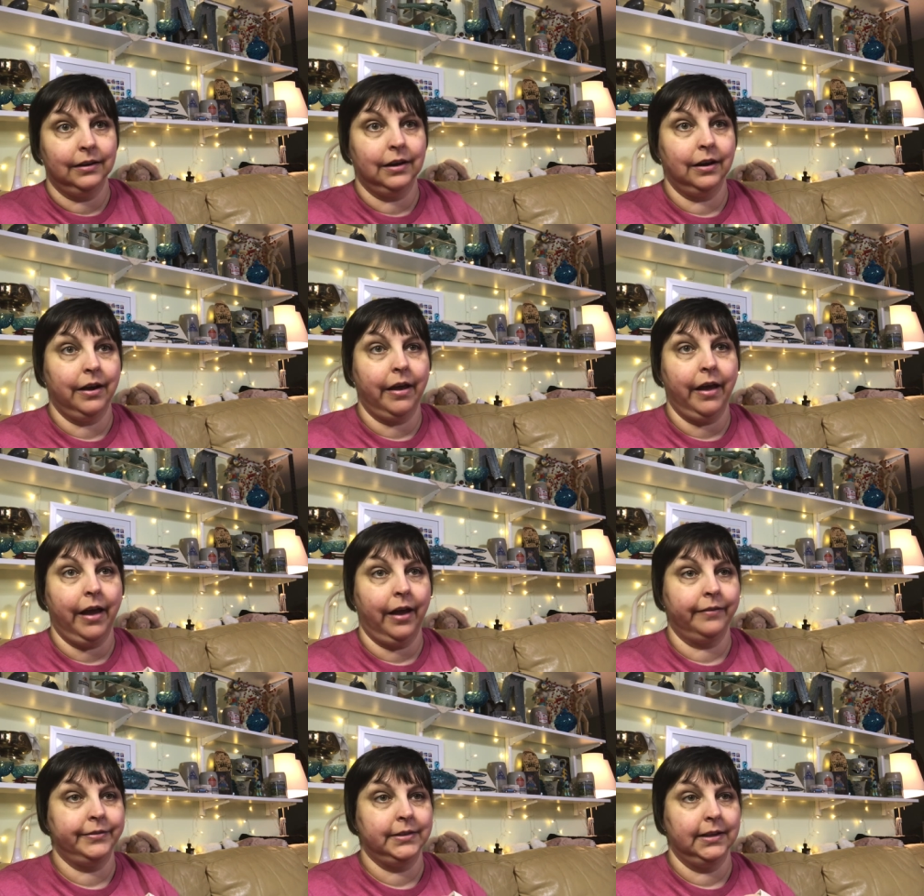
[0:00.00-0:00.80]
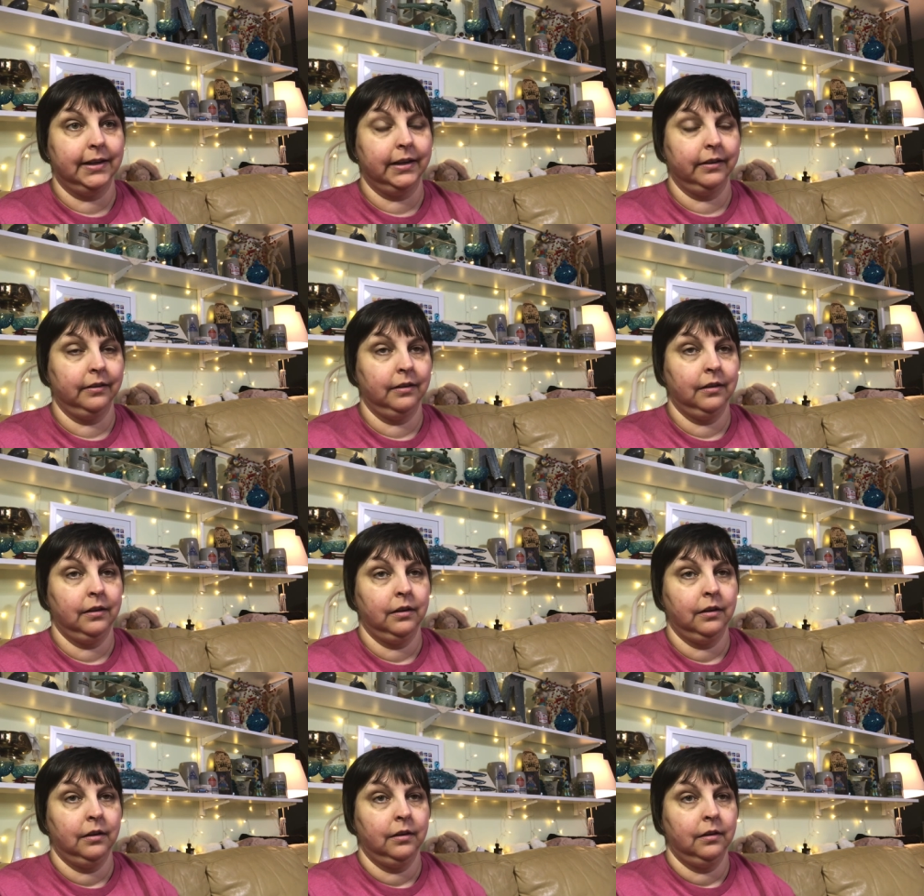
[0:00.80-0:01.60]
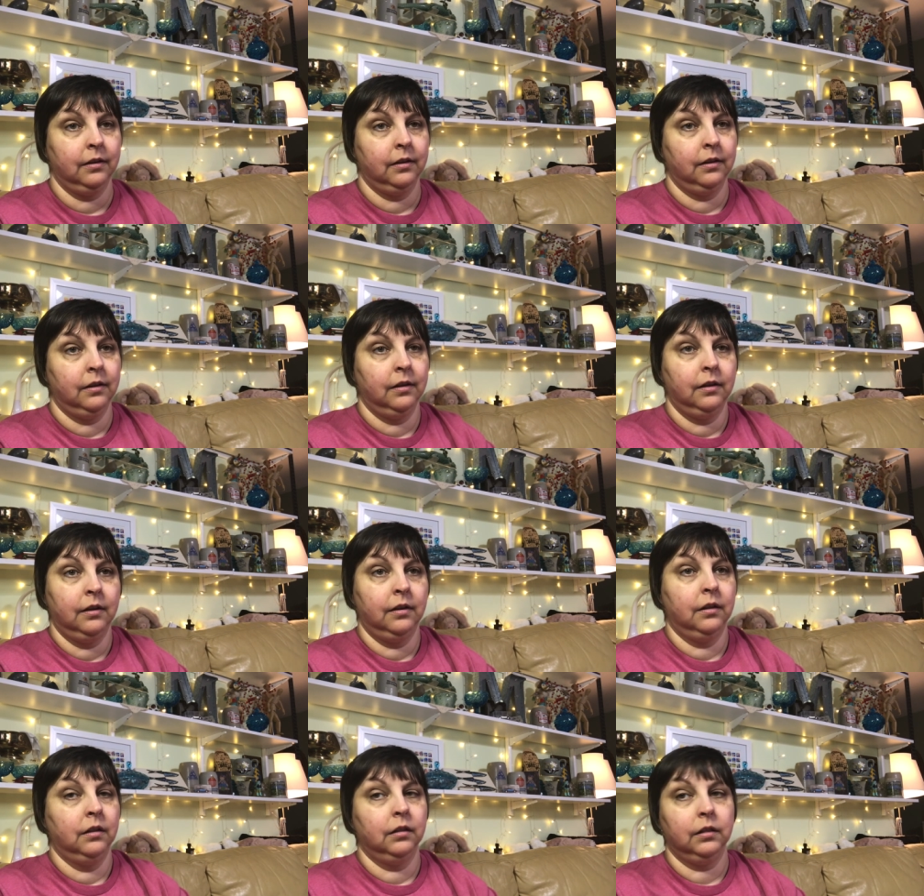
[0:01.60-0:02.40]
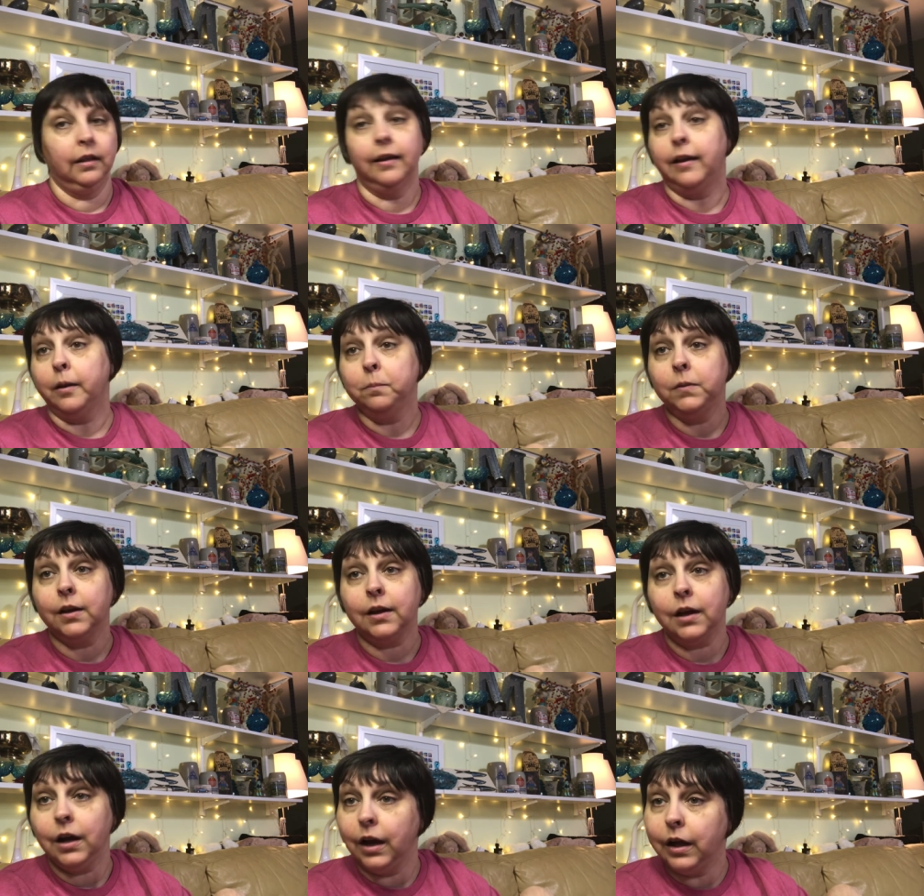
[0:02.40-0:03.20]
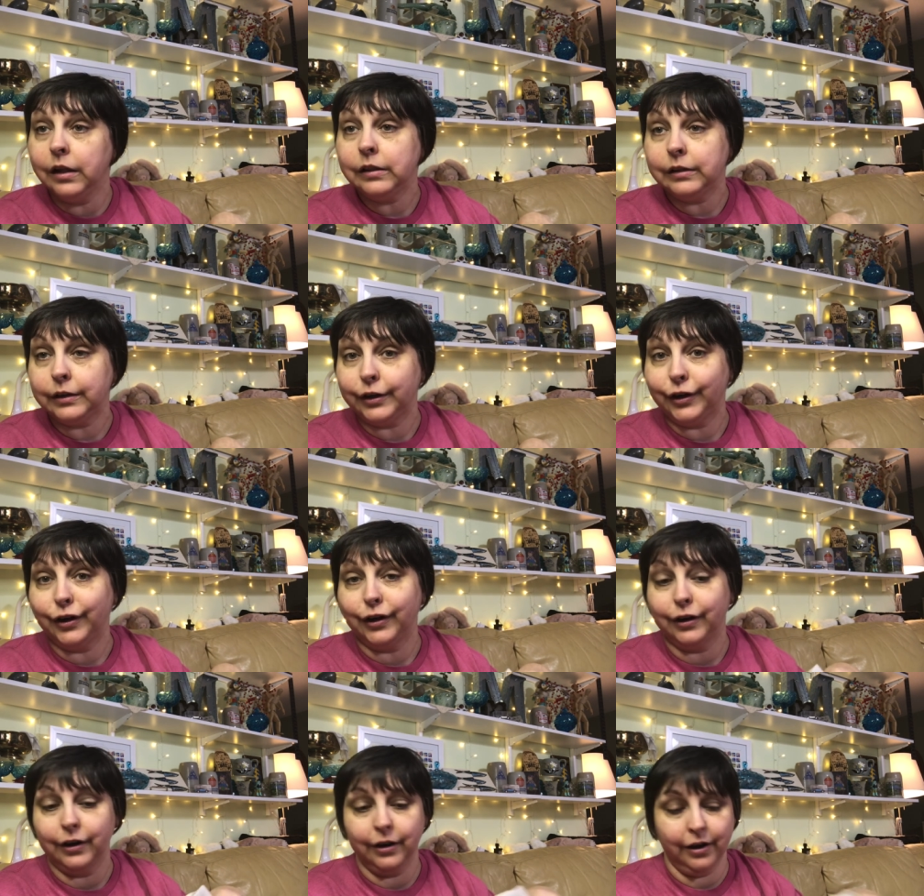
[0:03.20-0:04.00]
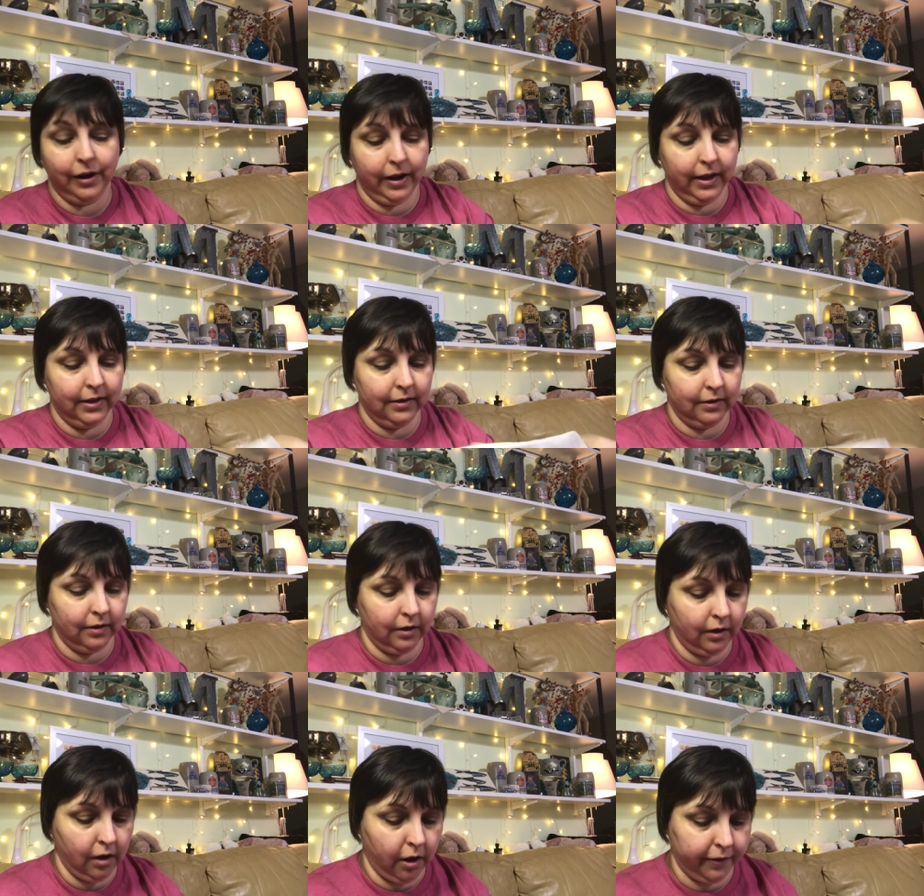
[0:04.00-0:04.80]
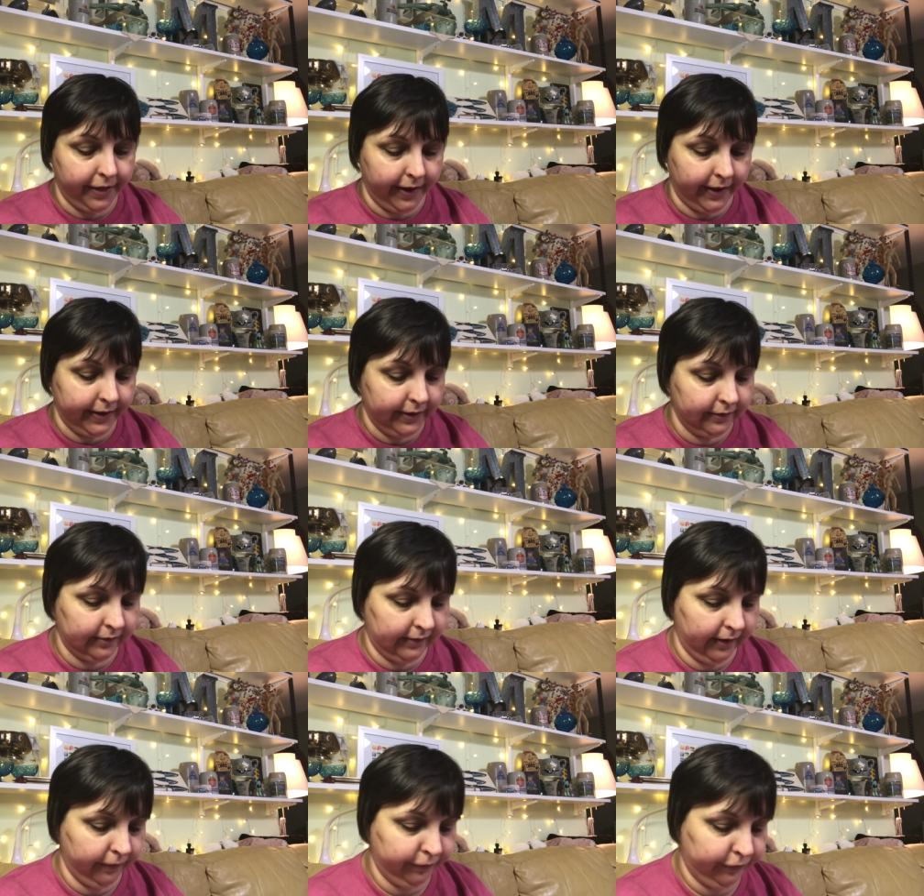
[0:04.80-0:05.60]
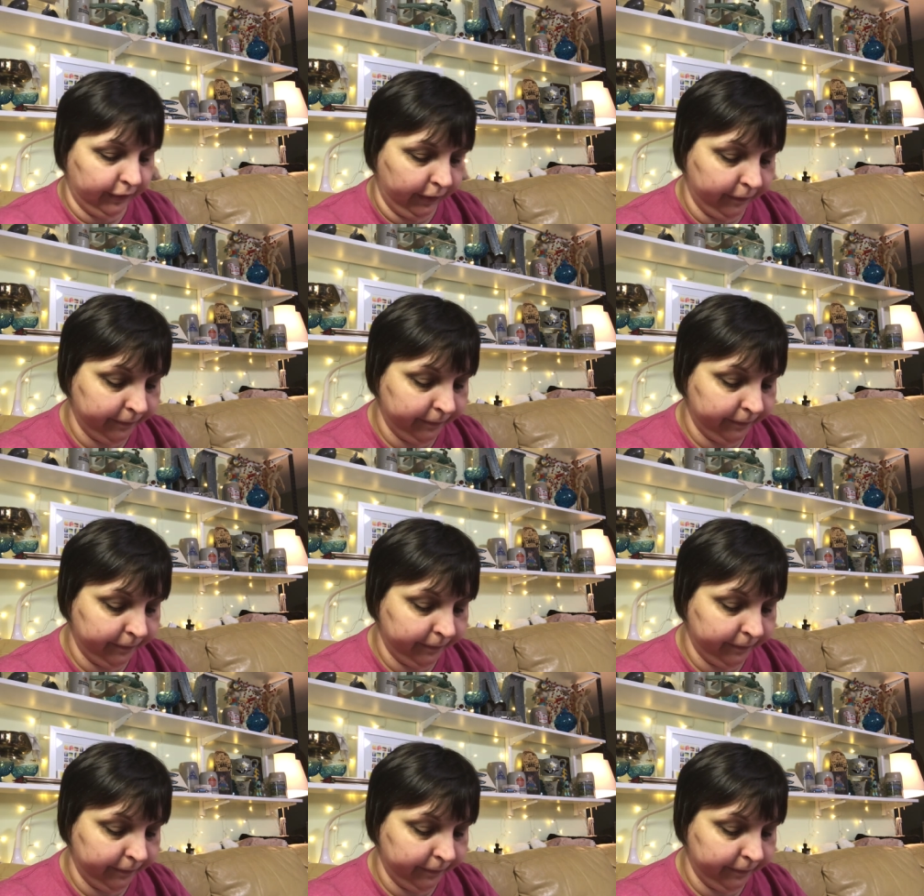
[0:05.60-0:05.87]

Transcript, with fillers: to not have to look up the color and all that kind of stuff. So